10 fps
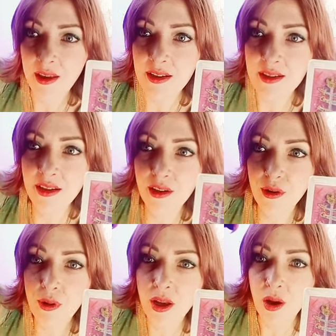
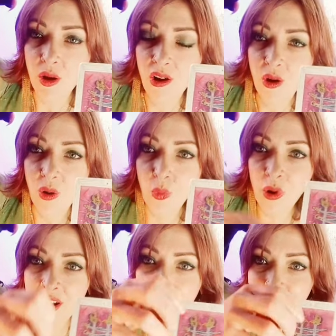So
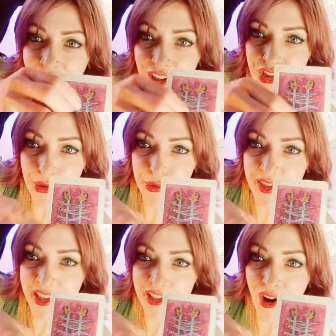whatever issues
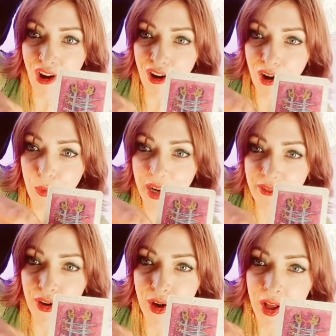these are,
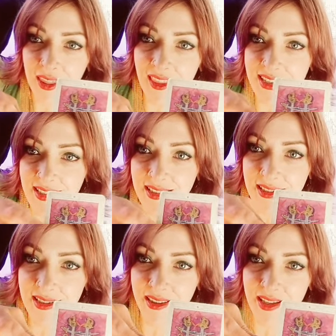whatever
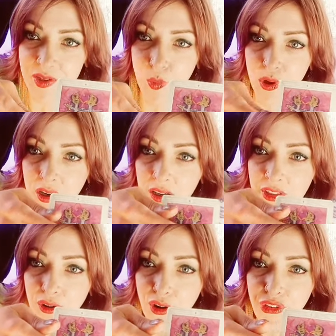lessons these were,
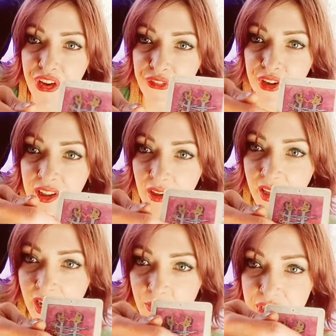they're all different. Look
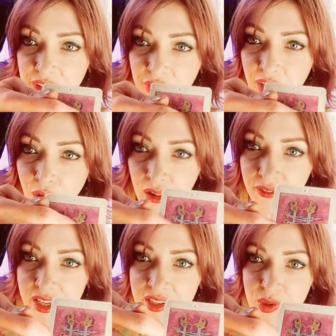at how different all
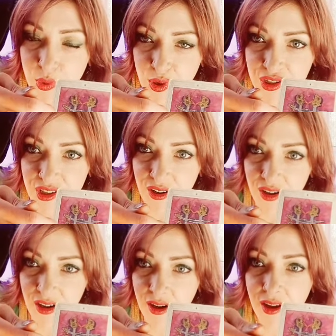of these swords
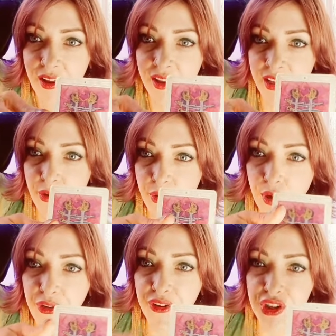are. You know, they're
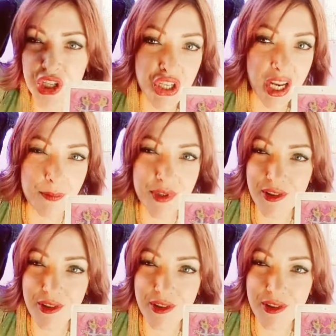all different shapes.